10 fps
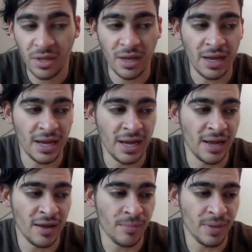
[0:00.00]

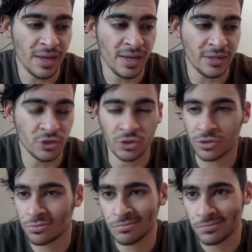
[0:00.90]
um, and it took
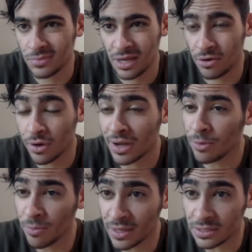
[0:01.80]
I don't know a couple
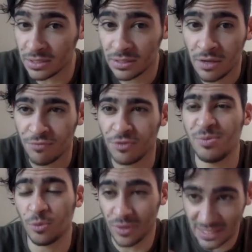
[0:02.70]
of months for the
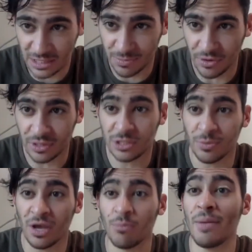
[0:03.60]
people less experienced to
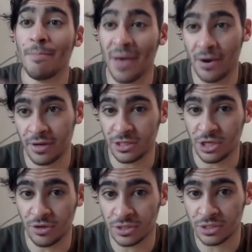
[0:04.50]
become way better
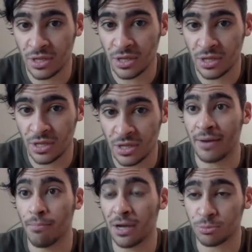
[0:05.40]
engineers, mm-hmm.
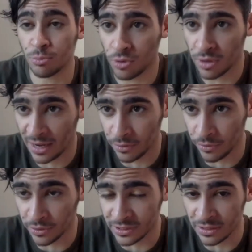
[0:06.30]
but had much more high
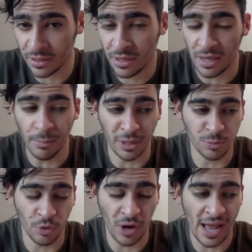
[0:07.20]
loyalty and much
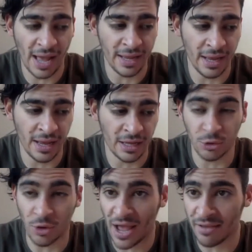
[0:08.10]
more high uh,
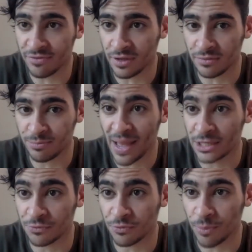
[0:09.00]
drive and
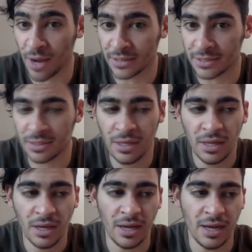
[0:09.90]
passion for the product.
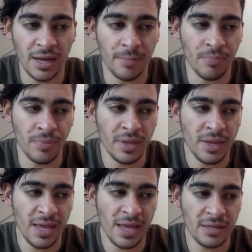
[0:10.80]
Um,
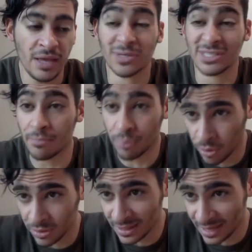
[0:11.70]
and it was an
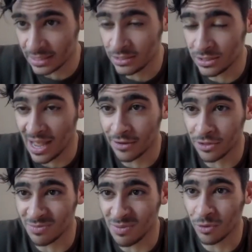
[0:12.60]
important lesson to hire
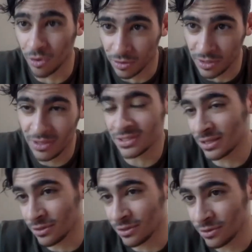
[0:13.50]
those people early because I
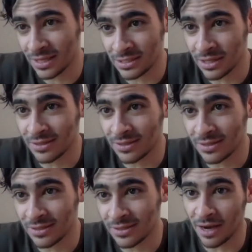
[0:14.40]
learned that that's not the
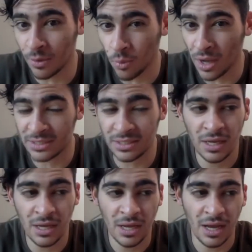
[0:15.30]
DNA that I want.
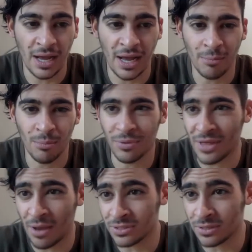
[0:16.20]
Uh, but
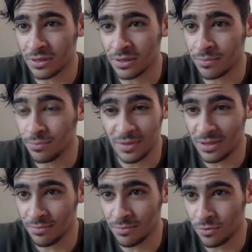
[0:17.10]
that was a
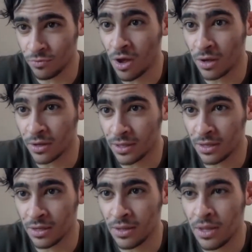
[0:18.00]
wrong,
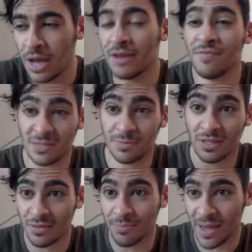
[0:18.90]
uh, an investment
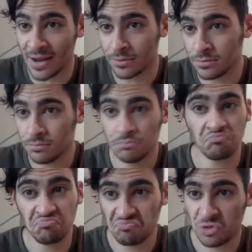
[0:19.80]
that didn't pan out.
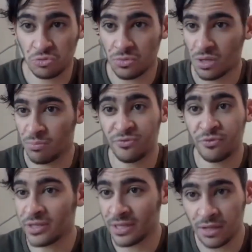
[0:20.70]
Uh,
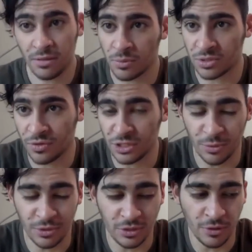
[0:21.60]
before I did it, it was a
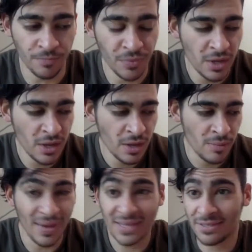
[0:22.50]
reasonable thing to do.
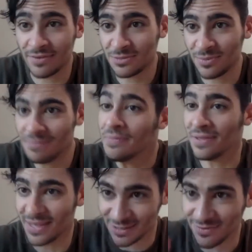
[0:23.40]
Best investment
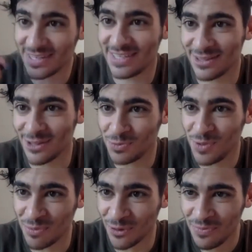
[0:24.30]
is investing in those
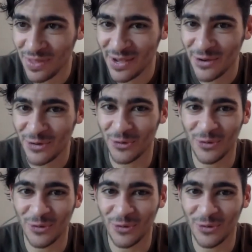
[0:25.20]
people who,